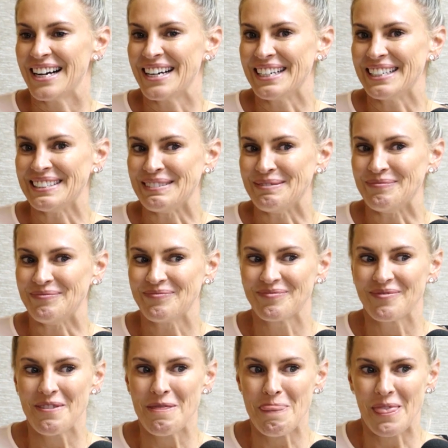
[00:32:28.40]
yeah. Um,
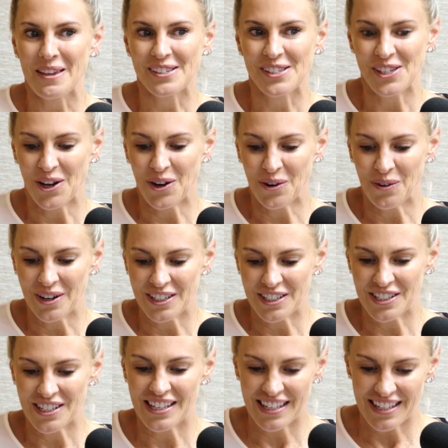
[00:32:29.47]
so
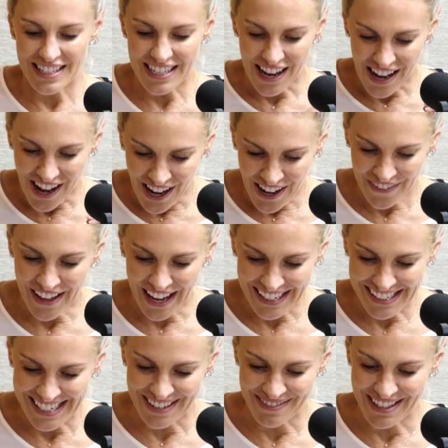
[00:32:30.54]
on
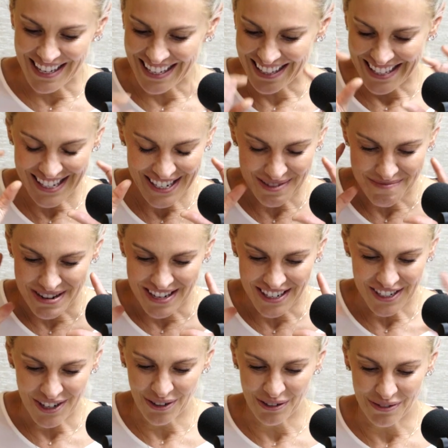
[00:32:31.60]
that same thing, and this could be a
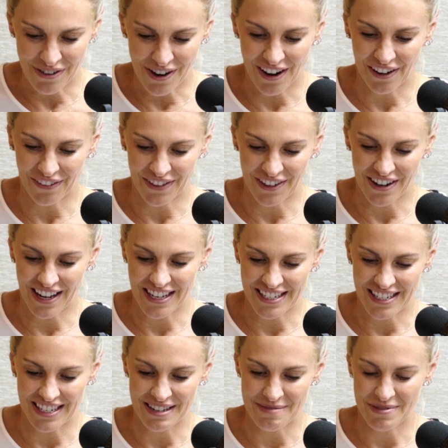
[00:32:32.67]
total far out there
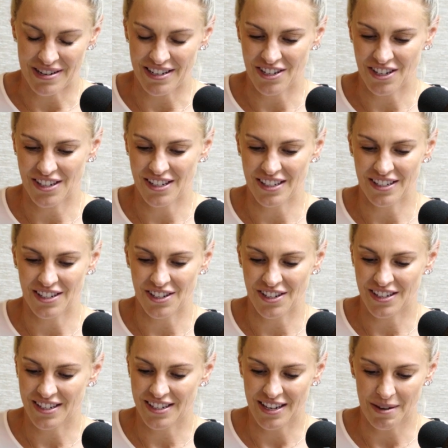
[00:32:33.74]
idea, but just
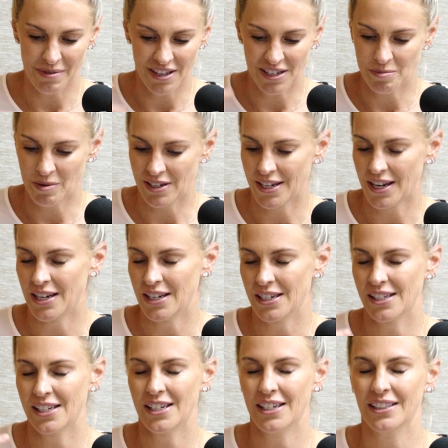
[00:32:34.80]
just some of the
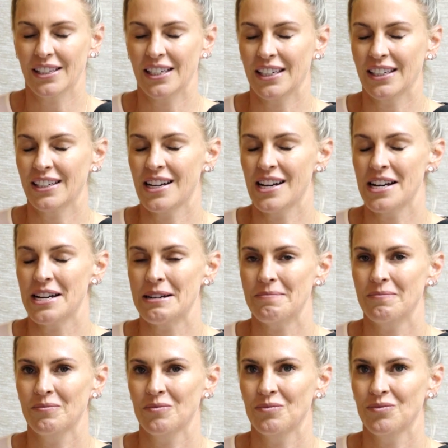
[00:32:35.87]
spontaneous healing,
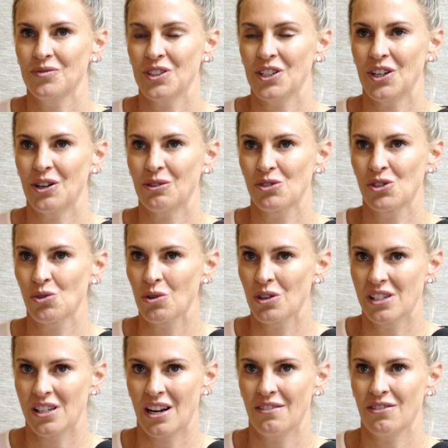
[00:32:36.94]
um, you know,
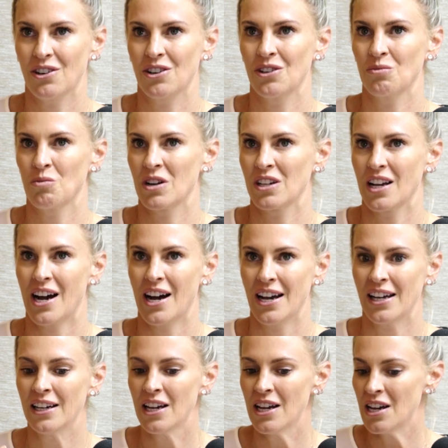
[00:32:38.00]
stories that I've heard. One
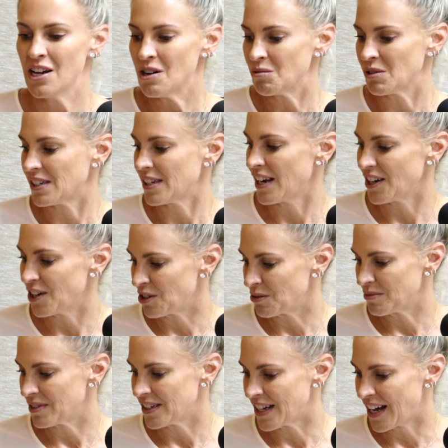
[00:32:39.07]
guy was sent
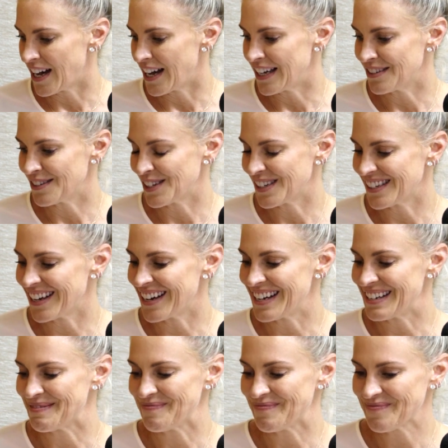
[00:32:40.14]
home to die. Is this?
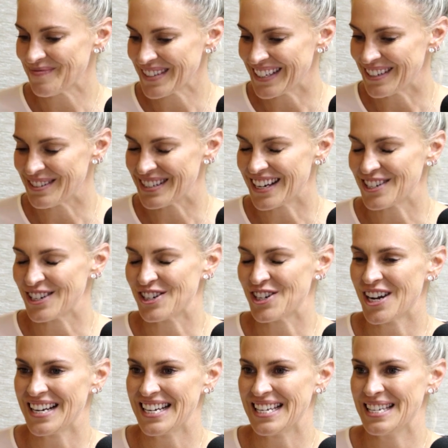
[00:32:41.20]
Um, he was actually a
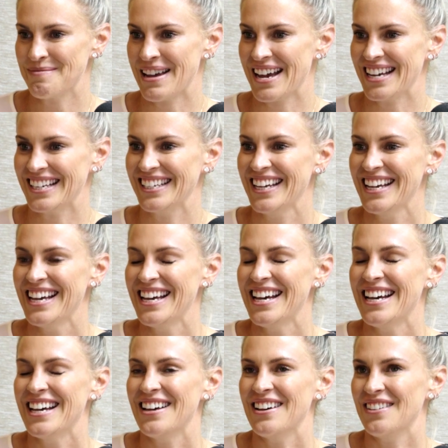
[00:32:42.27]
Chinese man,
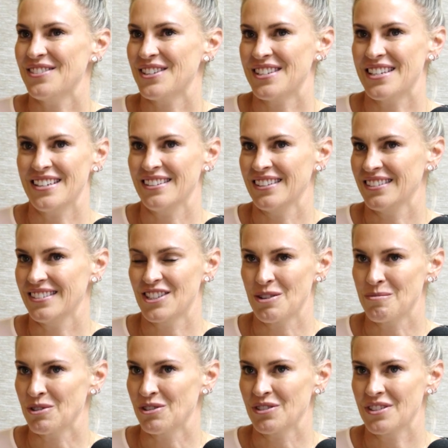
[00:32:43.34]
uh-huh. st-
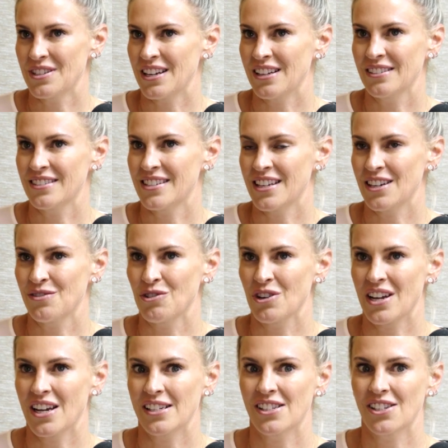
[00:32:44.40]
terminal st- stage four
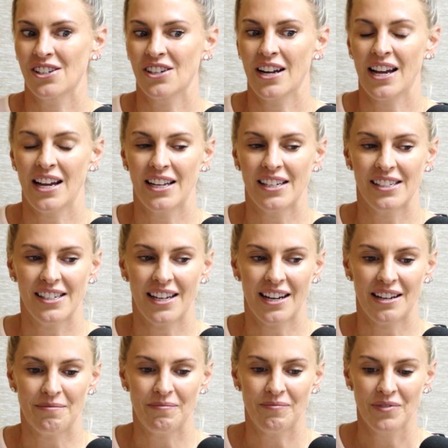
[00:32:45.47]
cancer, and
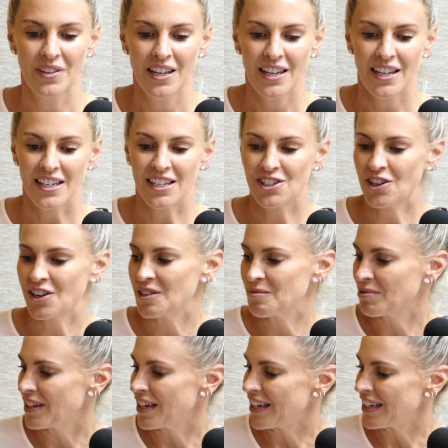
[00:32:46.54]
um, he started
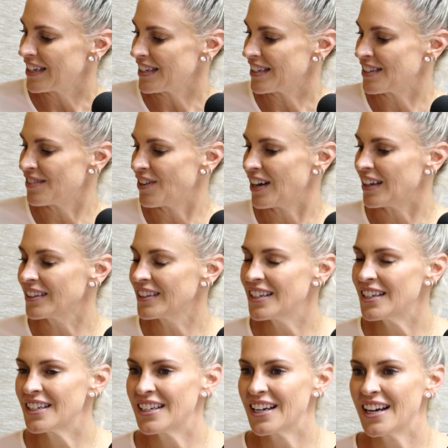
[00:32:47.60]
playing his
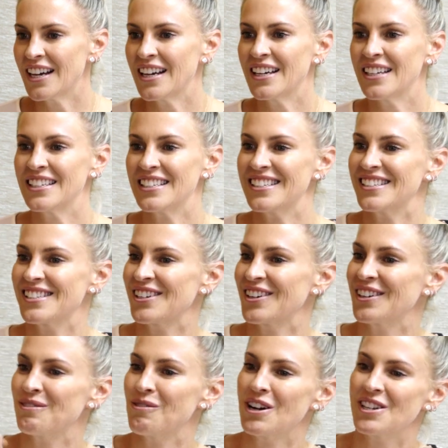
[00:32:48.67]
violin again, and he ah,
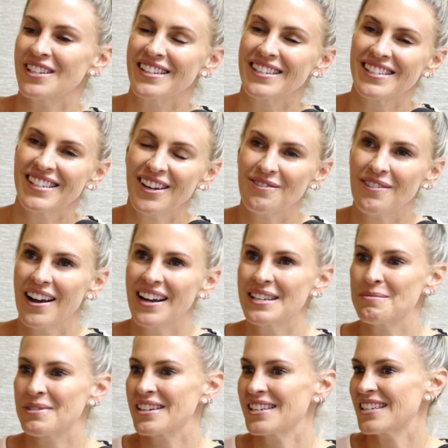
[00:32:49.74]
started watching ah. the
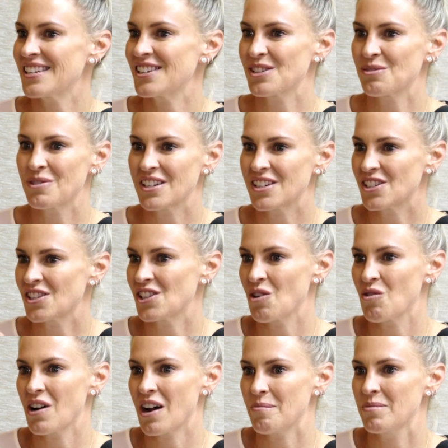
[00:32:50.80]
sunrise because he just wanted to
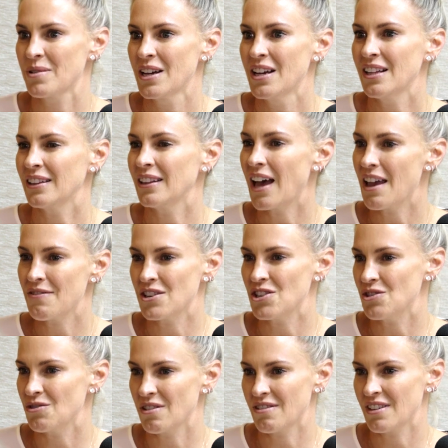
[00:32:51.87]
soak up life and
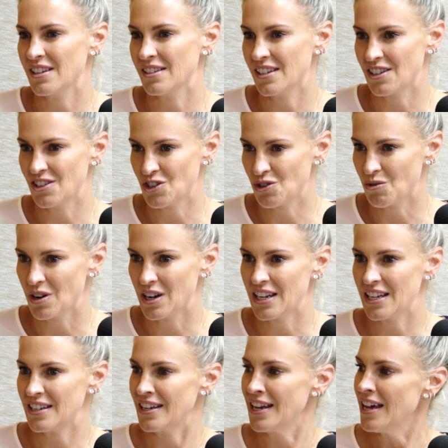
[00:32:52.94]
do the things he enjoyed.
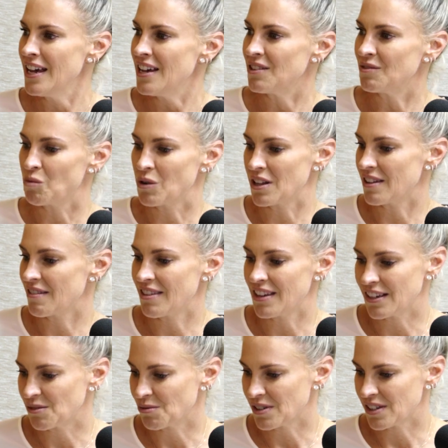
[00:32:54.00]
He, one of the
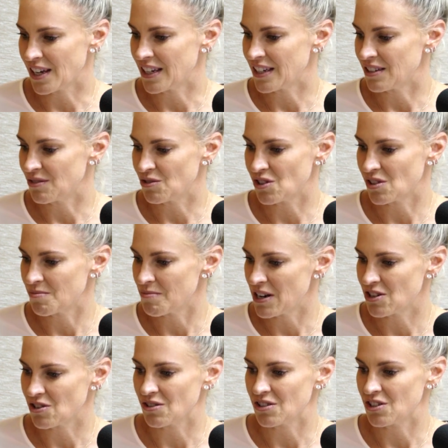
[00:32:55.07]
things was like he just
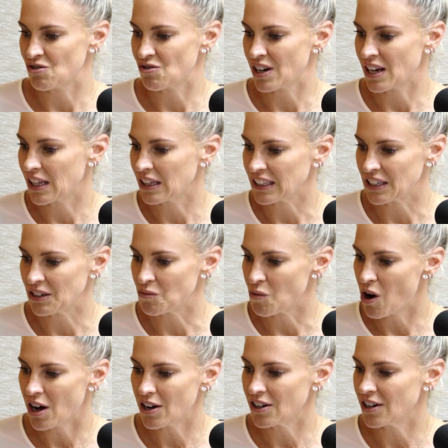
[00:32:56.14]
made sure to drink clean
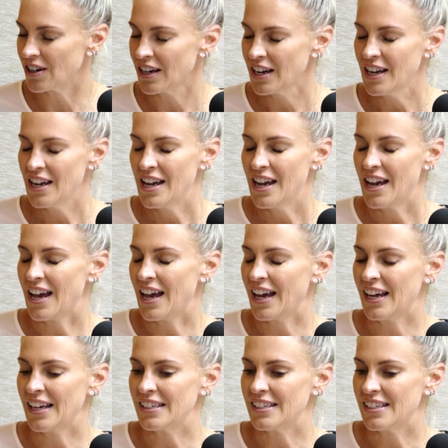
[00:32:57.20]
water,
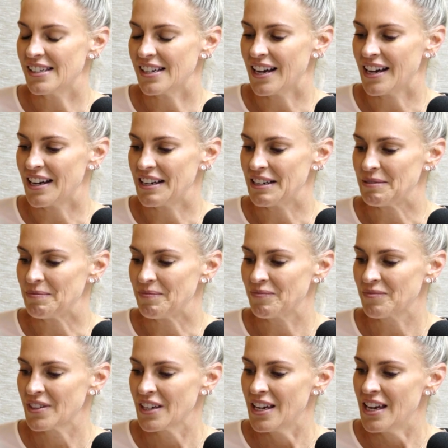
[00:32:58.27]
and um,
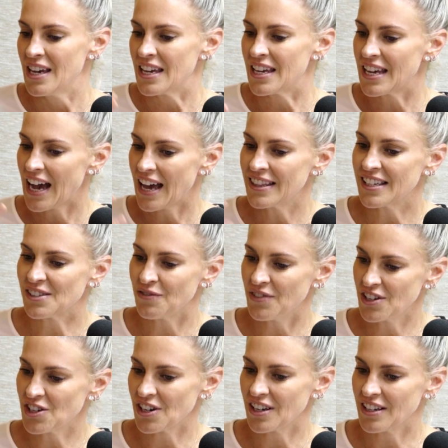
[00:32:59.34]
he had this
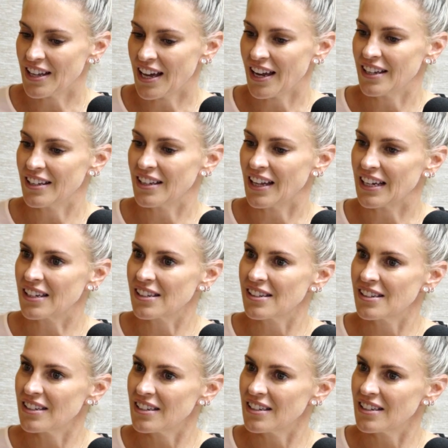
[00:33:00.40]
vision that like